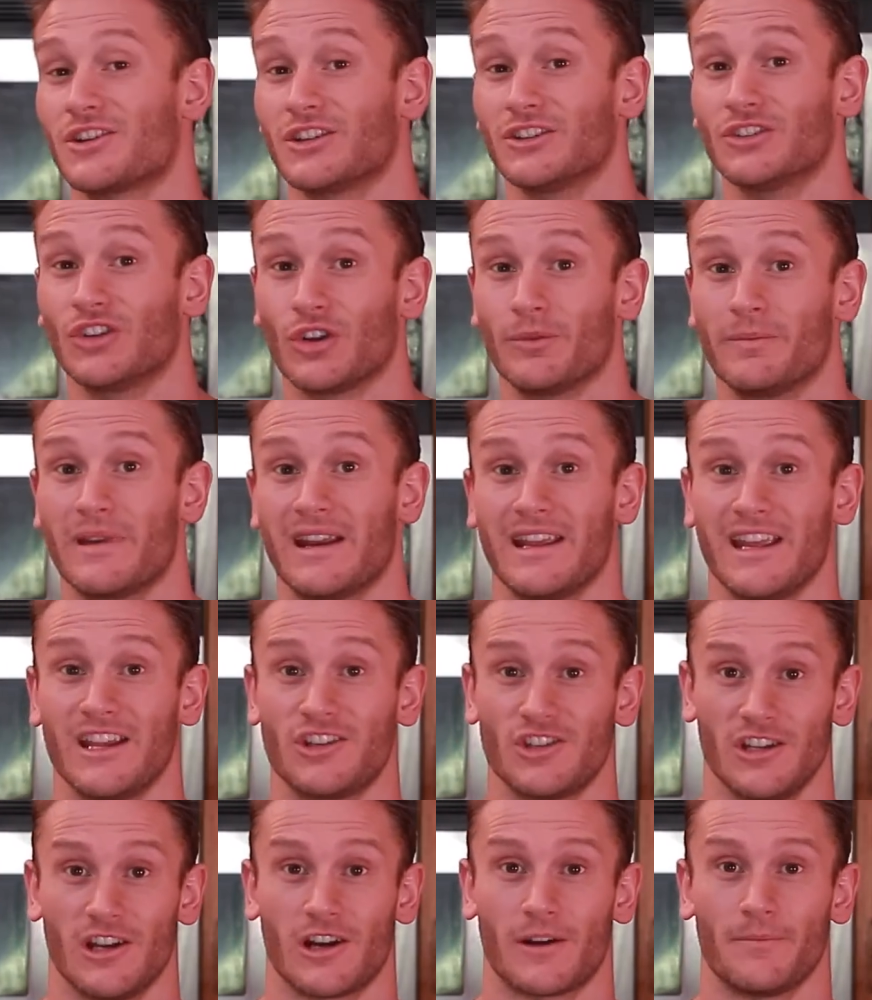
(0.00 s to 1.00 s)
you're a little bit
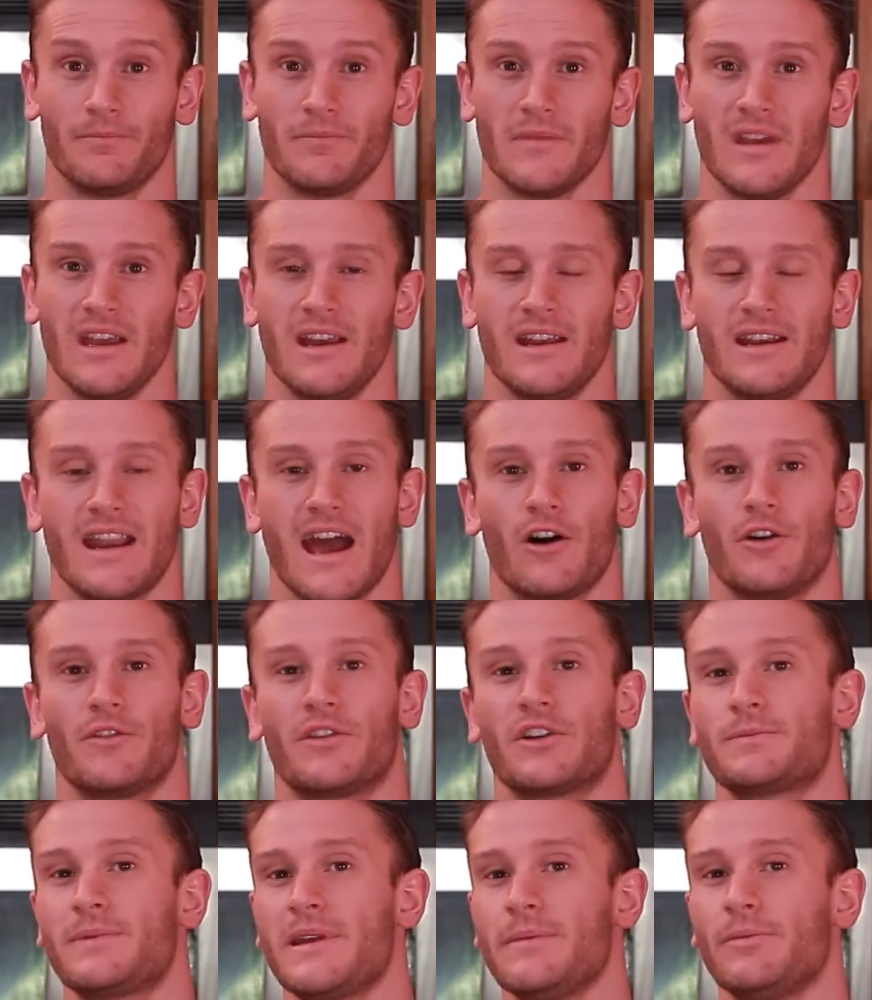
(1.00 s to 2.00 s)
itchier. Now,
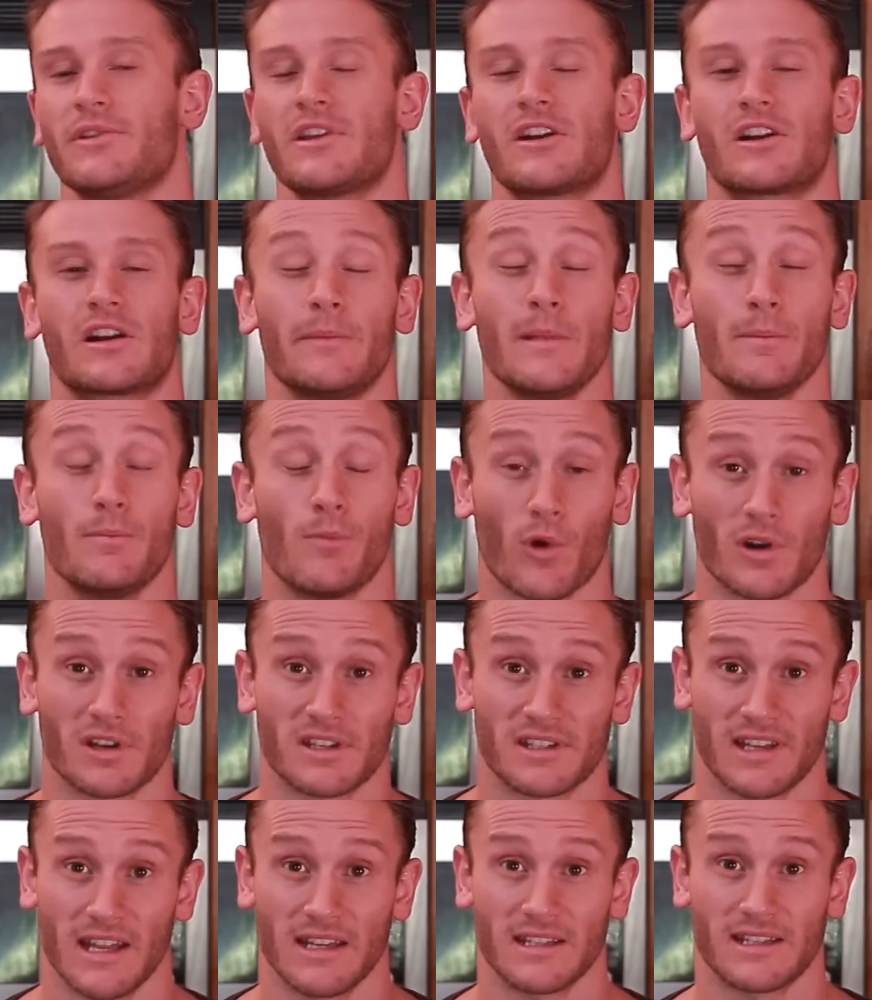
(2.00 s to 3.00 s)
there's people that are going to be more
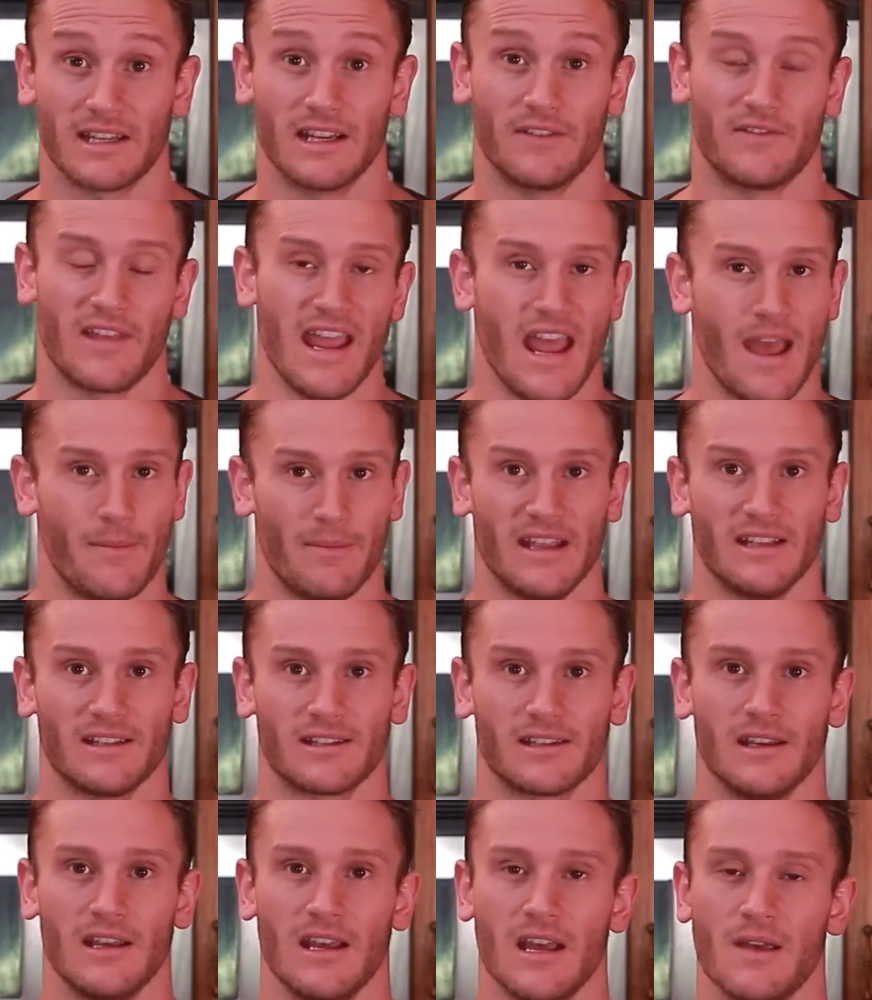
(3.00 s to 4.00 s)
sensitive to
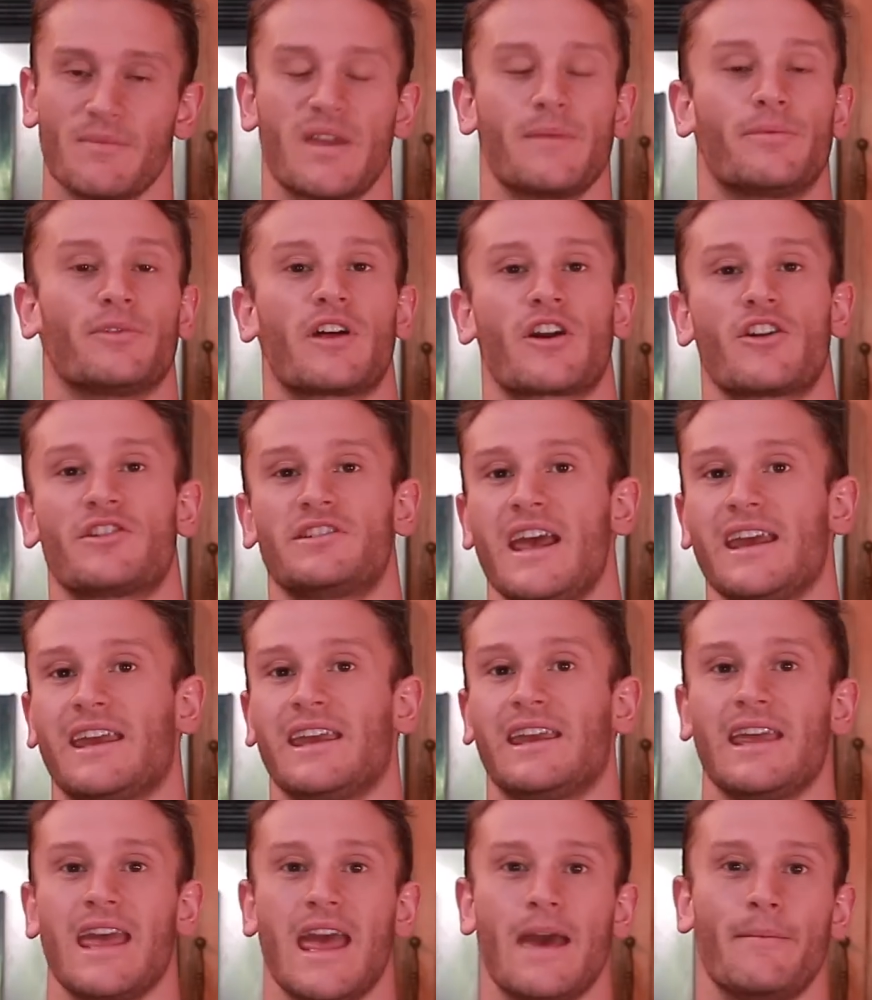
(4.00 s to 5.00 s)
amines, people that are
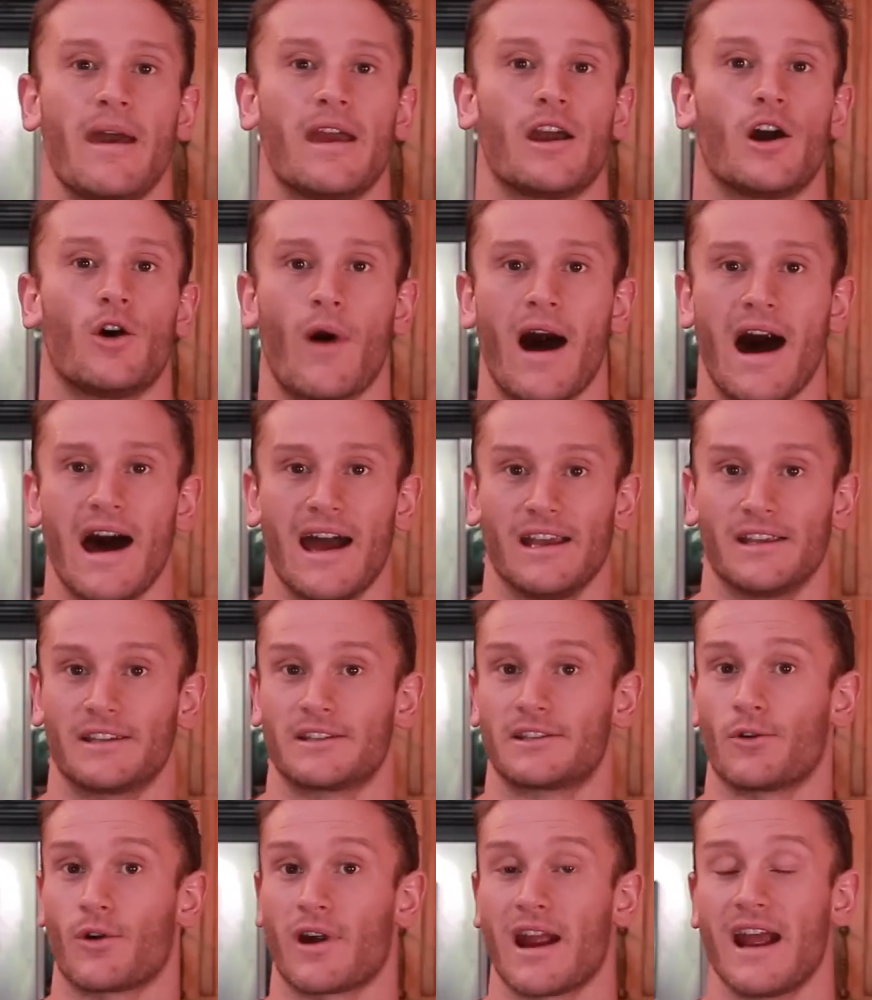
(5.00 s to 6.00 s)
taking
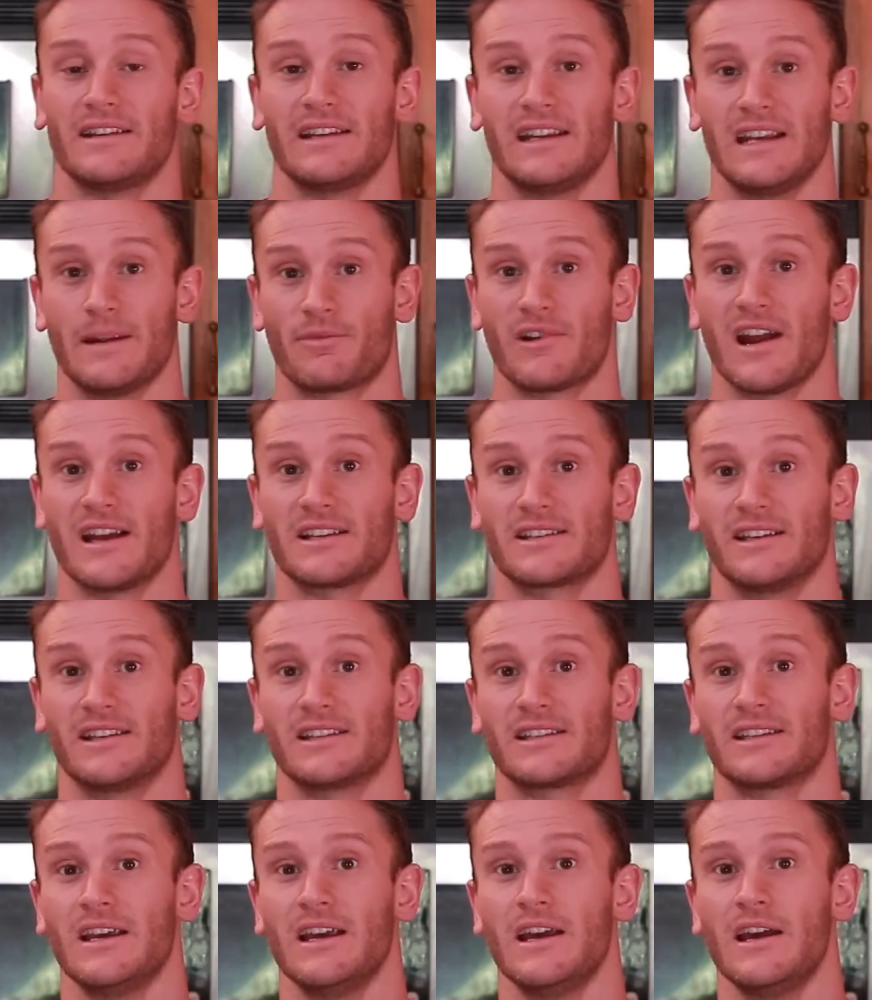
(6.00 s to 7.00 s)
MAOIs or
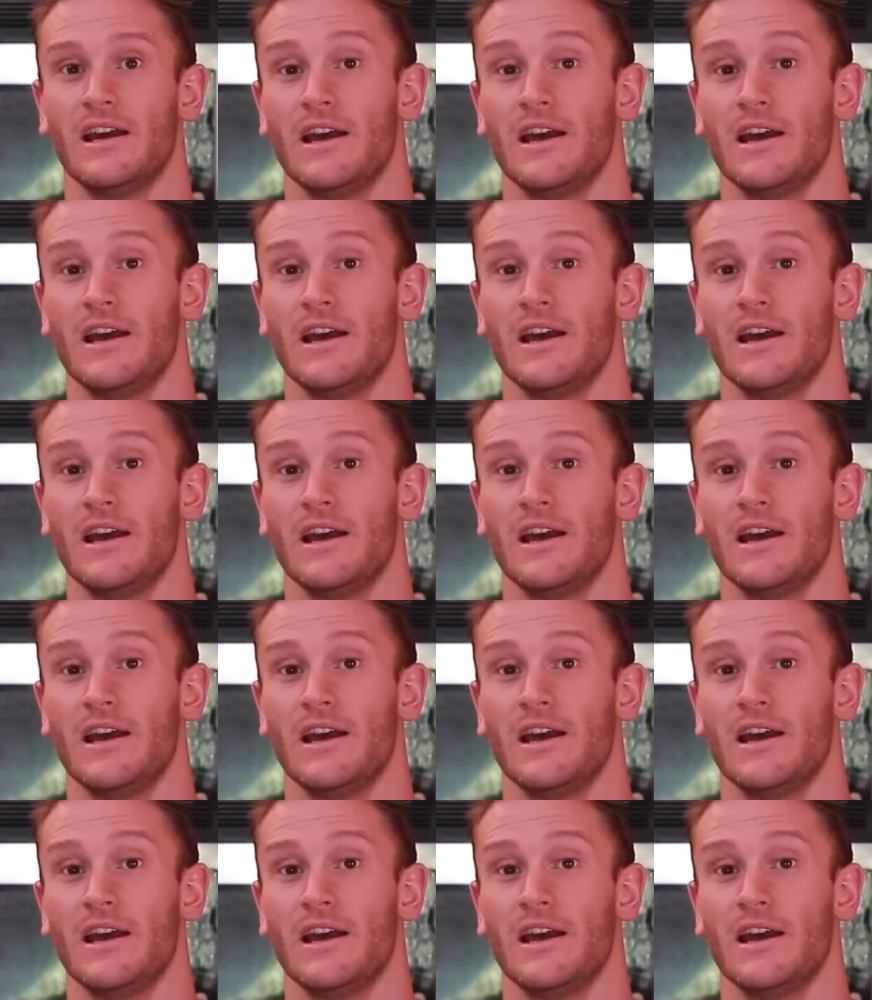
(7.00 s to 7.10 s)
antidepressants.